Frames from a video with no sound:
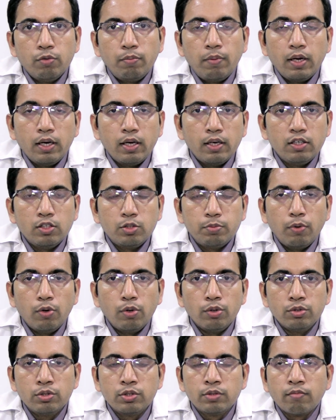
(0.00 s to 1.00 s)
you play any
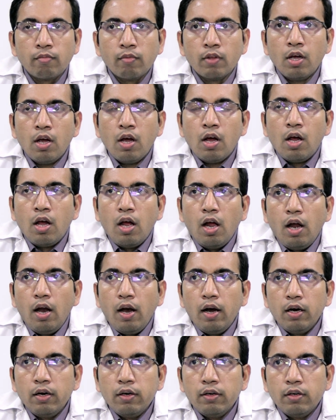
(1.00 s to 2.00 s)
sports,
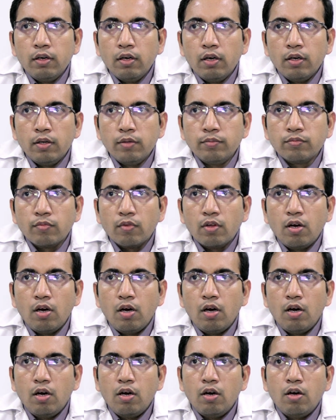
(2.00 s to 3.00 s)
and
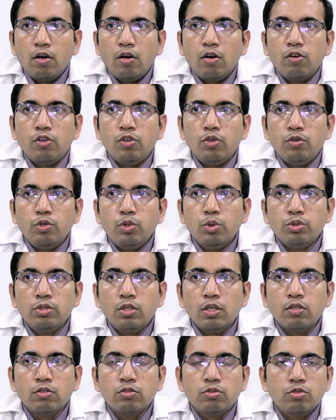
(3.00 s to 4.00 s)

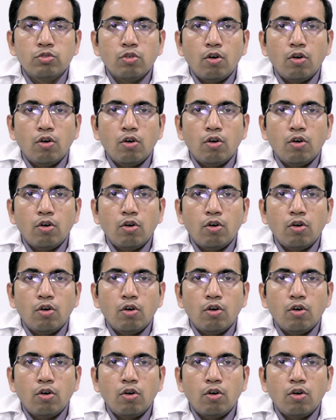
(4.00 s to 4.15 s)
using